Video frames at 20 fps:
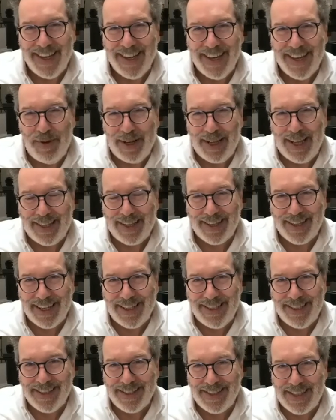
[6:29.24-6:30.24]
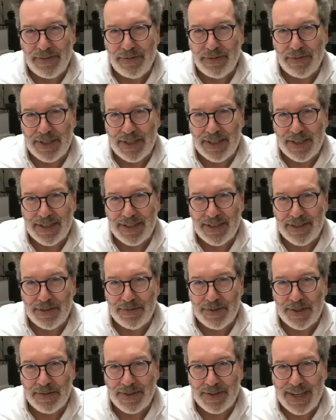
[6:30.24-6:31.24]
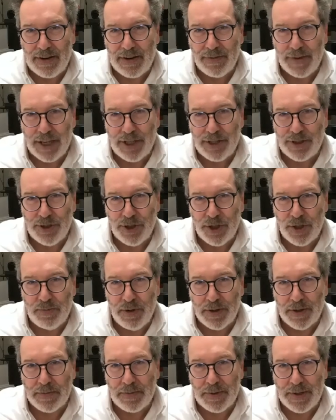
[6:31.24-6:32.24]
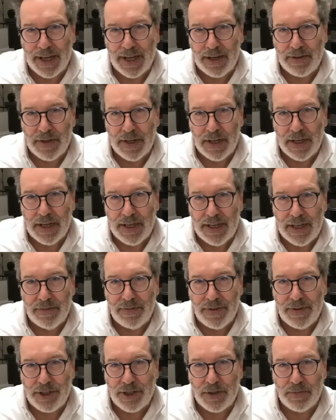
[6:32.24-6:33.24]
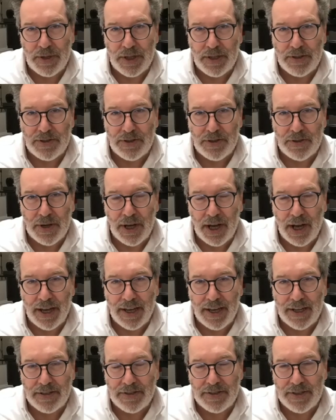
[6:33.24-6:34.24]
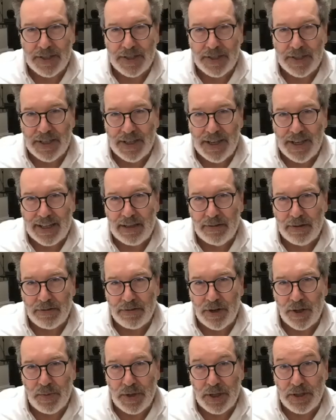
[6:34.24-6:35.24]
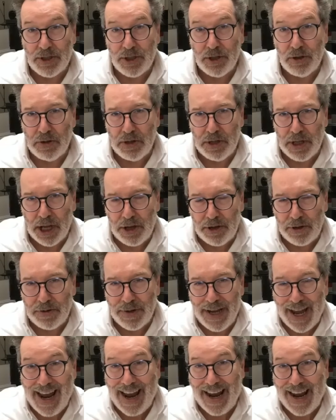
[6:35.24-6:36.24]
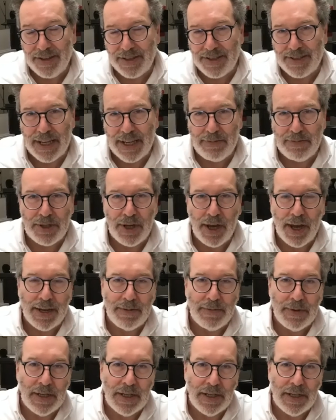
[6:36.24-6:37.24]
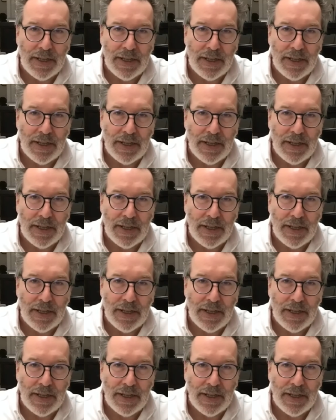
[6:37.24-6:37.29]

a bit like the 1970s, in terms of stagflation, you could possibly have inflation being too high and economic growth being too low at the same time,